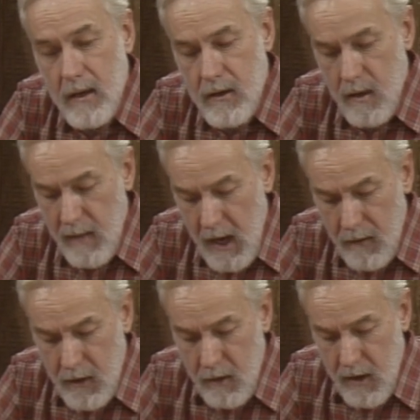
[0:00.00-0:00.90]
to
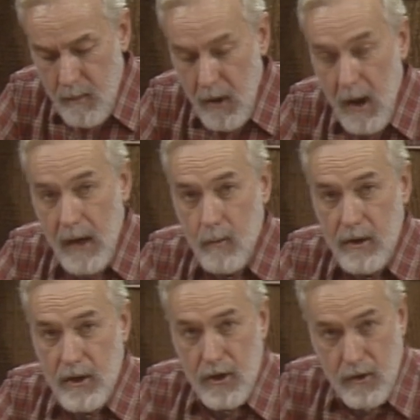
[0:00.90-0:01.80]
mount the grip on, and
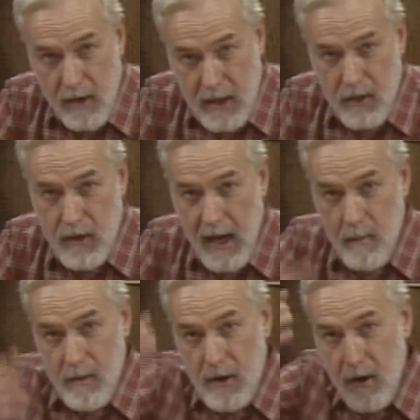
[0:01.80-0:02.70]
we stretch
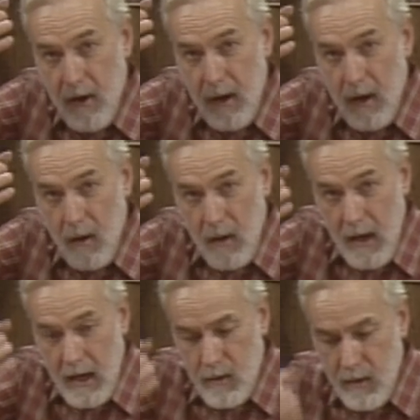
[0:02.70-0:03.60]
that material
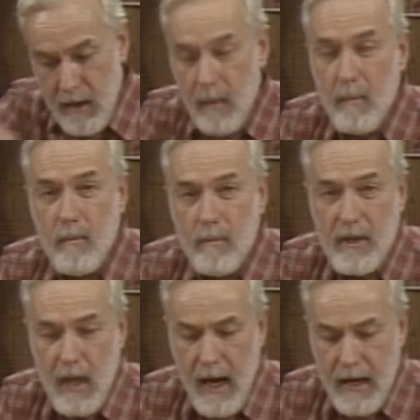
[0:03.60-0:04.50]
as we
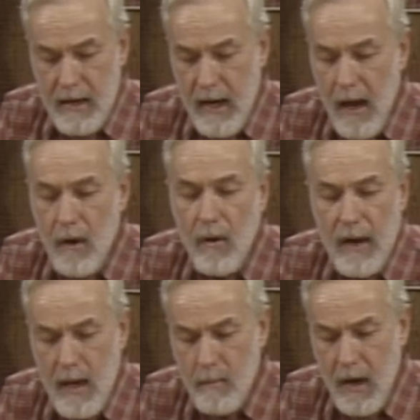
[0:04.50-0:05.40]
slide it down on
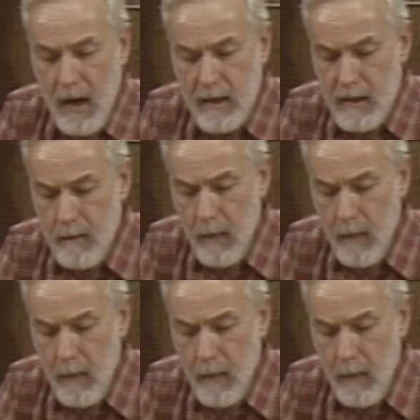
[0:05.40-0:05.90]
epoxy.